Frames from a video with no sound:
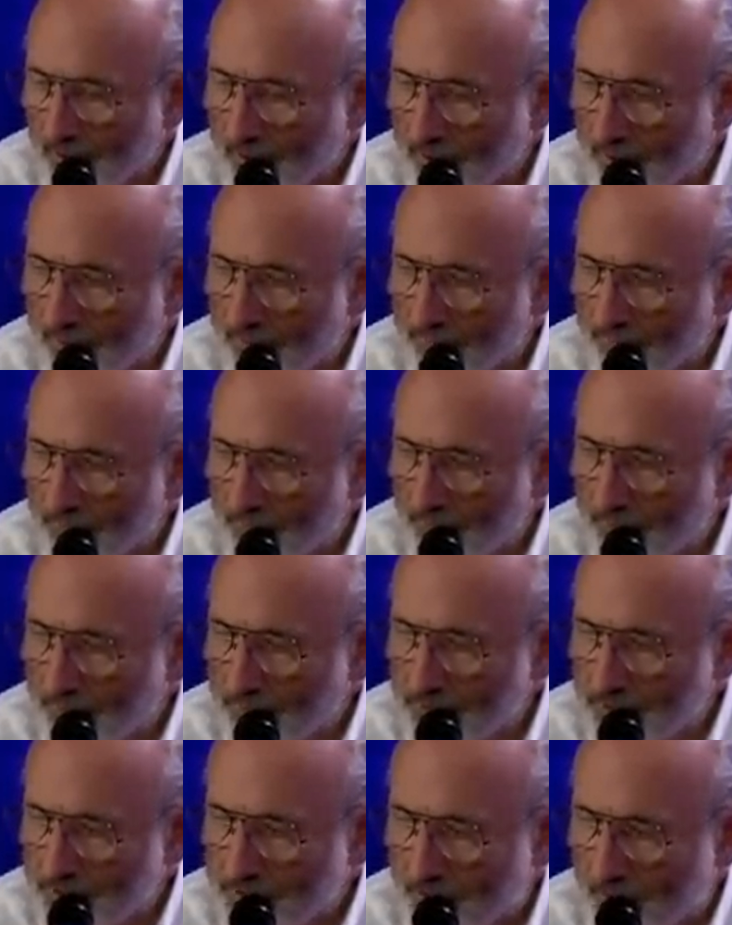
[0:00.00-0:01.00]
uh,
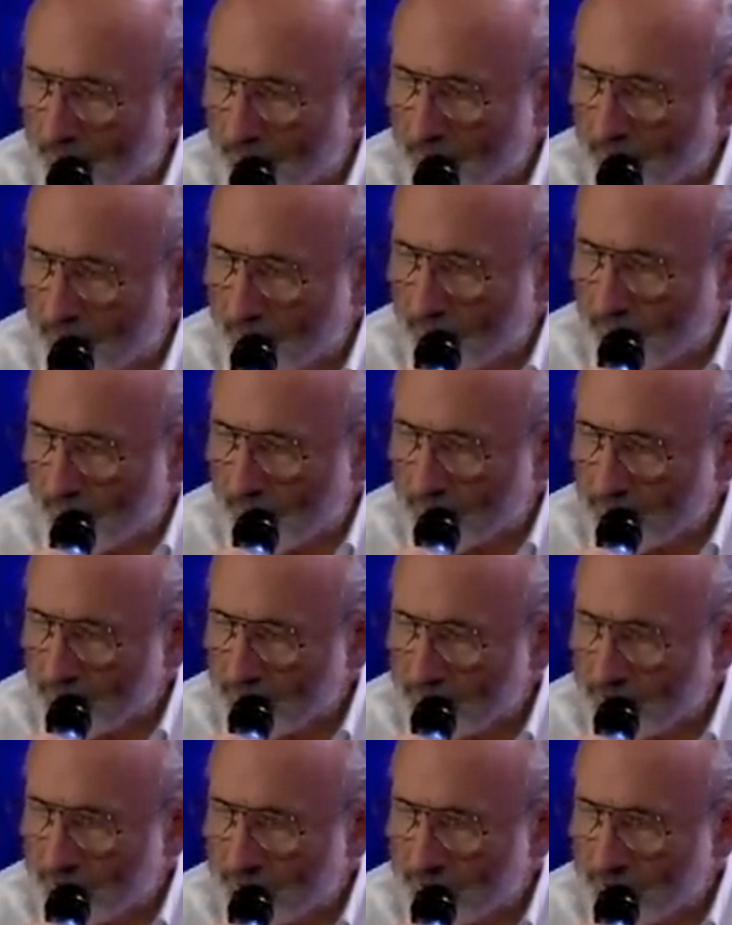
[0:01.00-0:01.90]
described it the best.